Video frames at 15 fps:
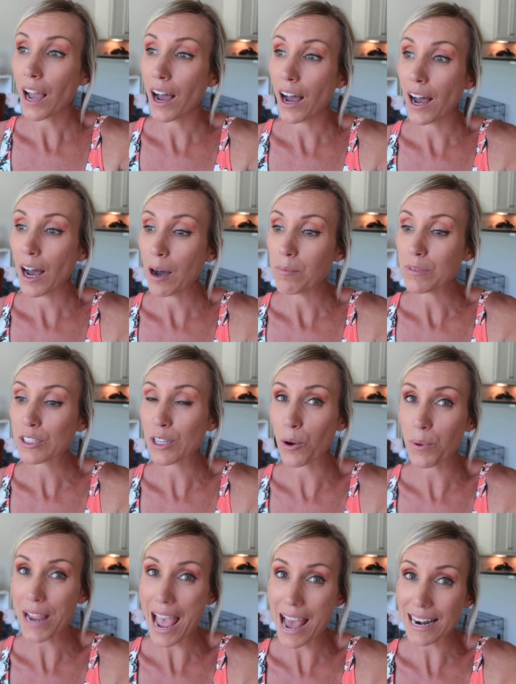Um, so
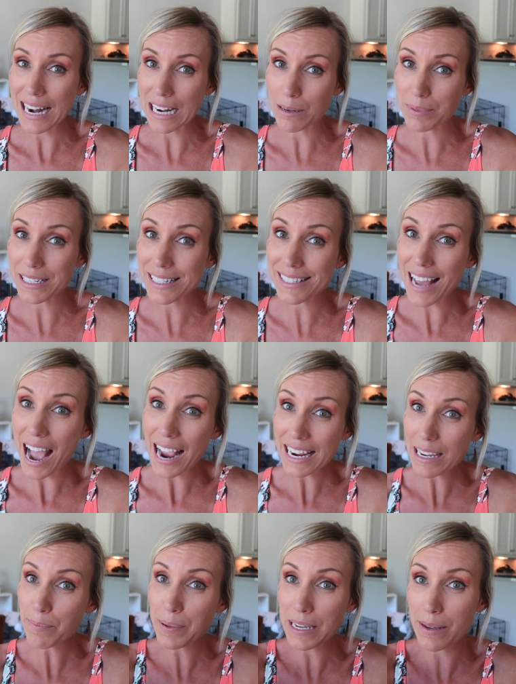we had Hampton's
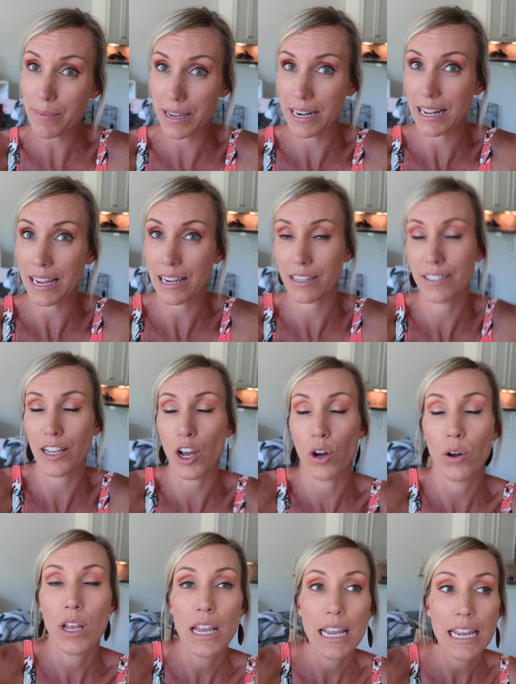IEP meeting.
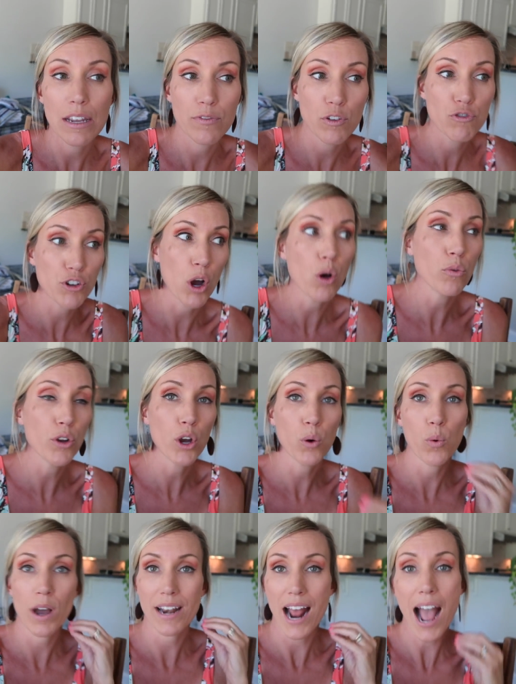So if you don't know
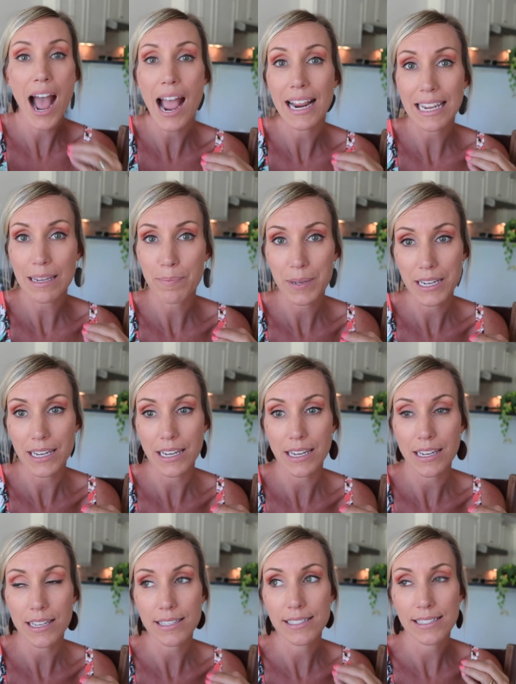what
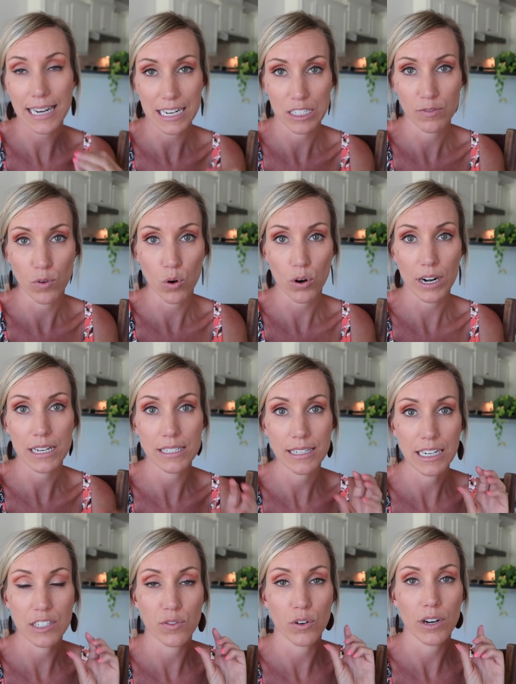IEP stands for, it
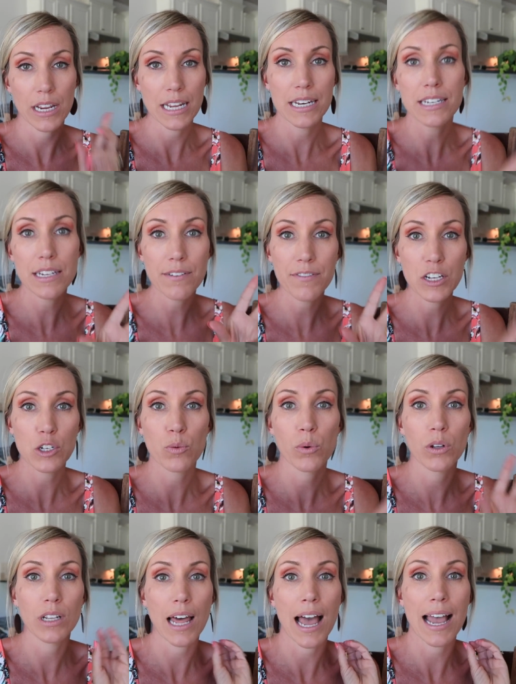stands for
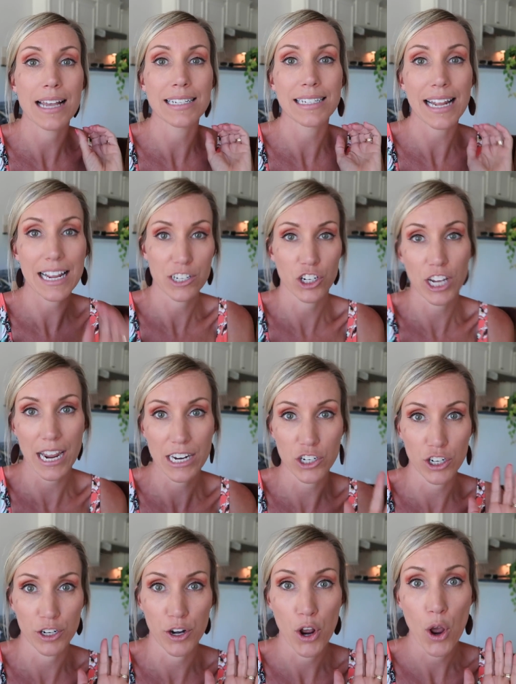Individualized
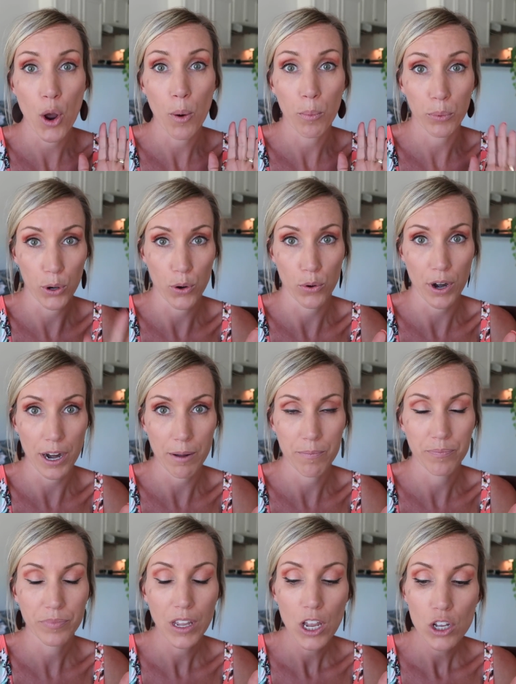Education
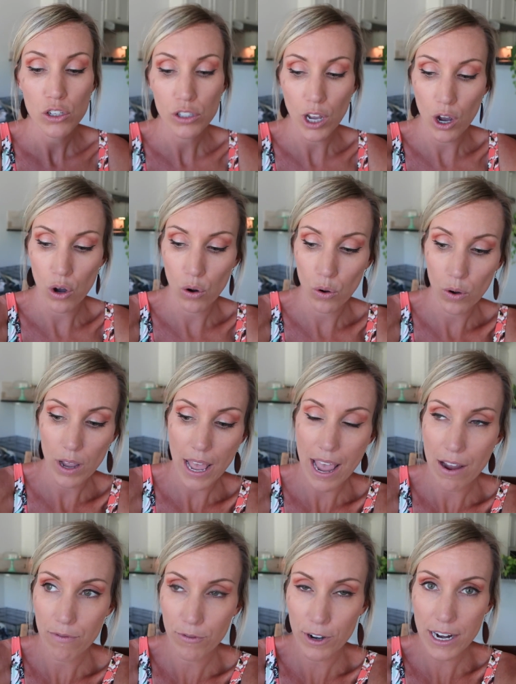Program. So
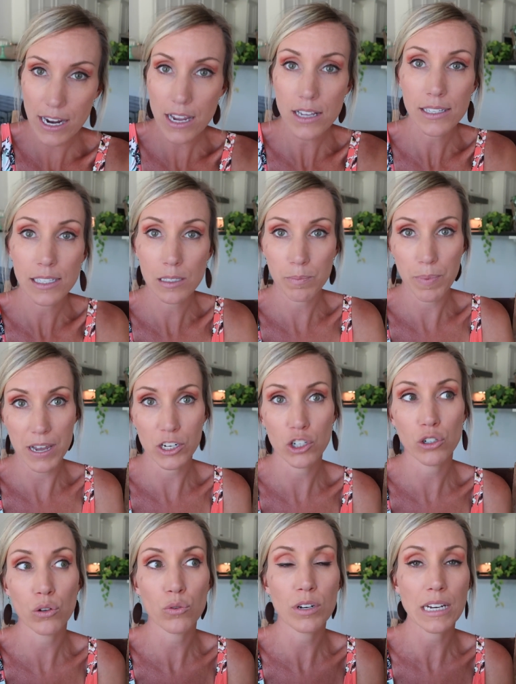every
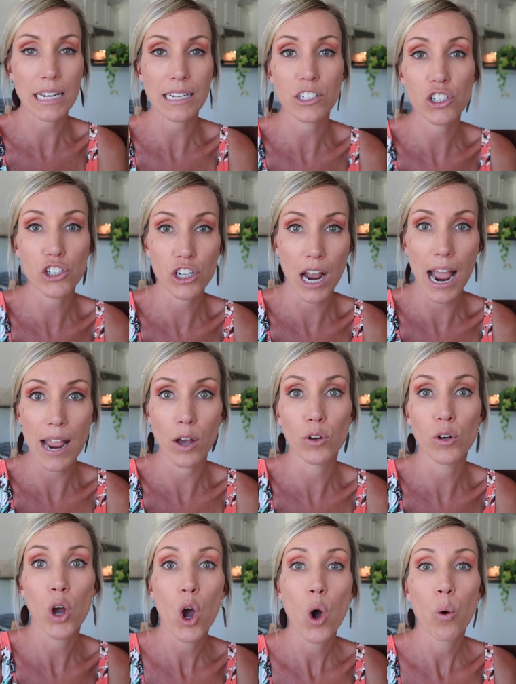special needs
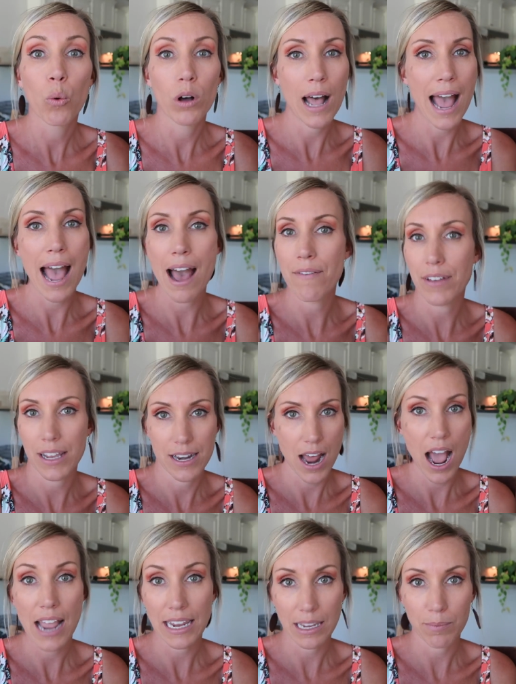child will have an
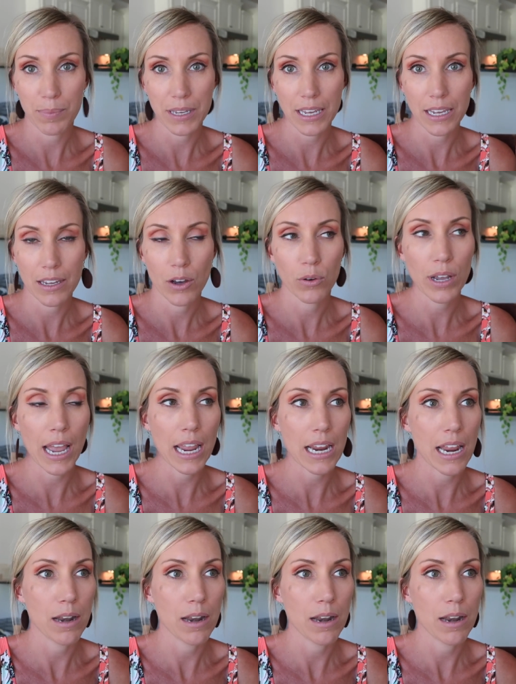IEP, okay?